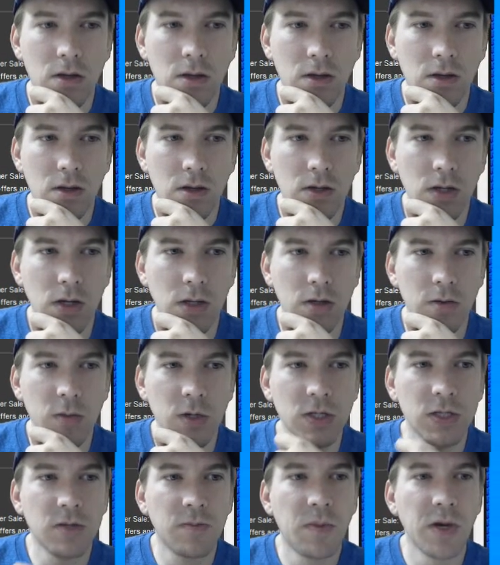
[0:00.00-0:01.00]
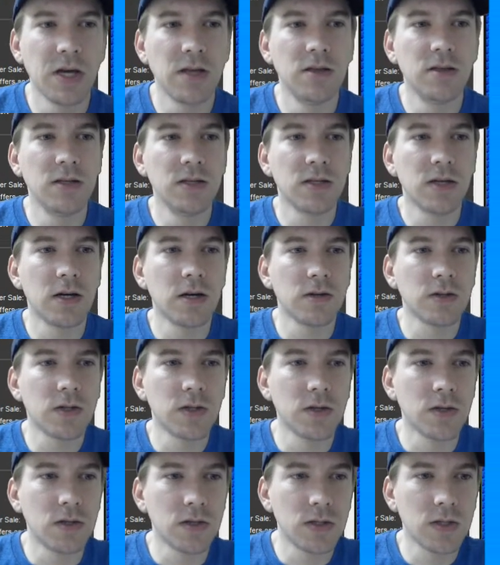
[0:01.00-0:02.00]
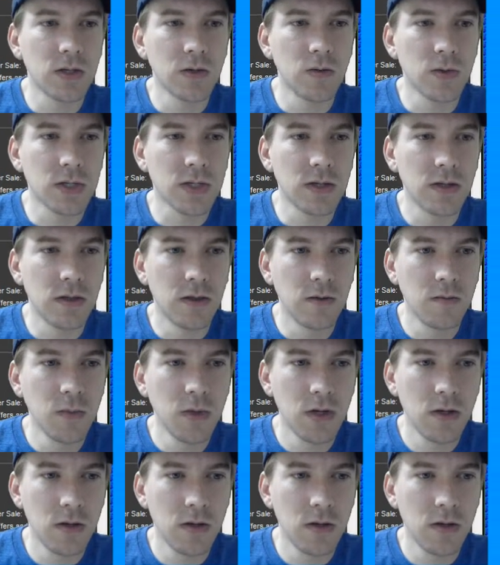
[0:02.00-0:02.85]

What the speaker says: Okay, let me expand these out so you can see what's in them.